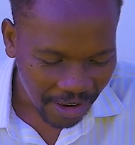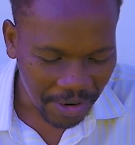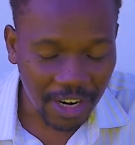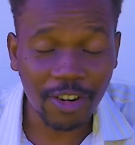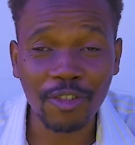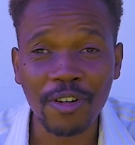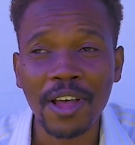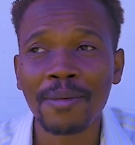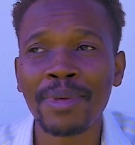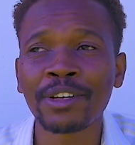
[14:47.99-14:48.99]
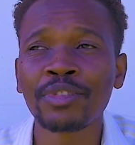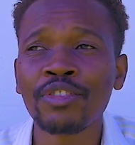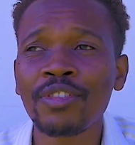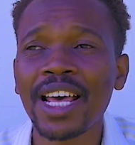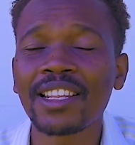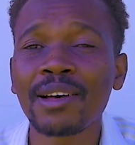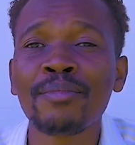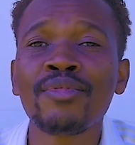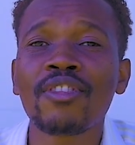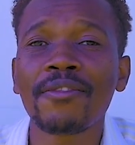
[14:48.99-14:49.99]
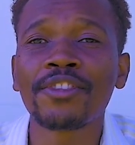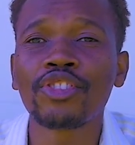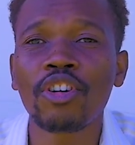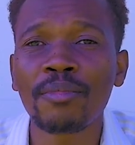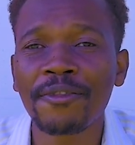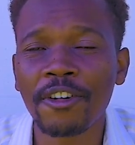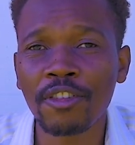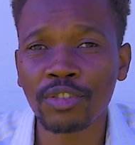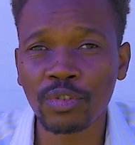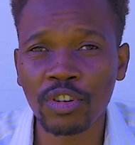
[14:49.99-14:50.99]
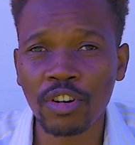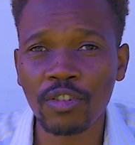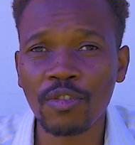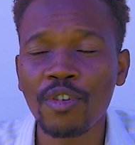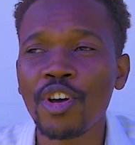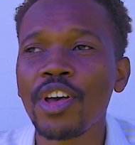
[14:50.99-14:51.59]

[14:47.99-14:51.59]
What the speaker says: We don't know, but we know that the book of Job, for those who don't know,